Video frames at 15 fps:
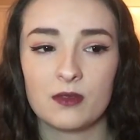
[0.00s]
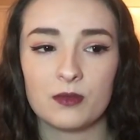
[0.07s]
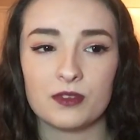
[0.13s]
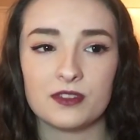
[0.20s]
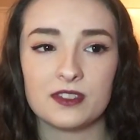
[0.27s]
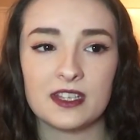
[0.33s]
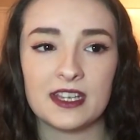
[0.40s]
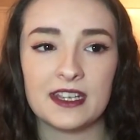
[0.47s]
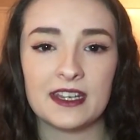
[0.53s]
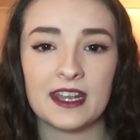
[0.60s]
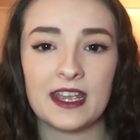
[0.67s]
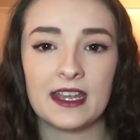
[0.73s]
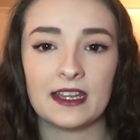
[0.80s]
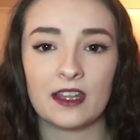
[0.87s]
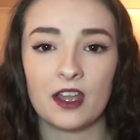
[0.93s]
was in
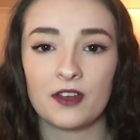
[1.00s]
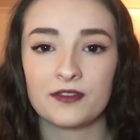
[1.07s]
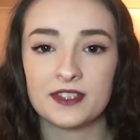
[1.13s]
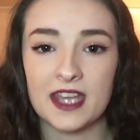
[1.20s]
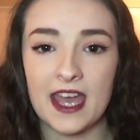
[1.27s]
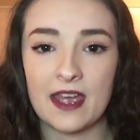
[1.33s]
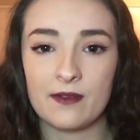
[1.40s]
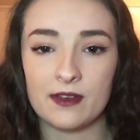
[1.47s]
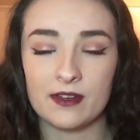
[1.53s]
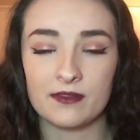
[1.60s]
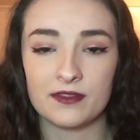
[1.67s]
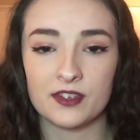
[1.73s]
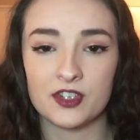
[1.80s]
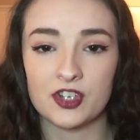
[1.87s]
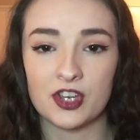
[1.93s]
a loft area
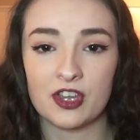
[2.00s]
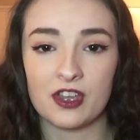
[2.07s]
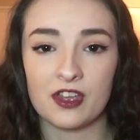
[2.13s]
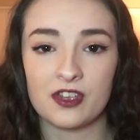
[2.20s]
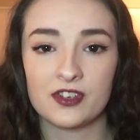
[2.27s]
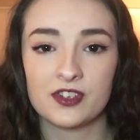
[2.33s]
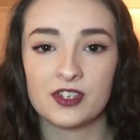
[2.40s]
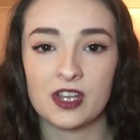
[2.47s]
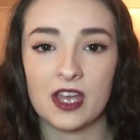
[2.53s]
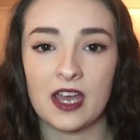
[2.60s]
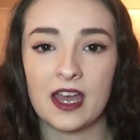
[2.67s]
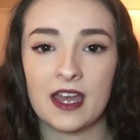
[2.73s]
of the church,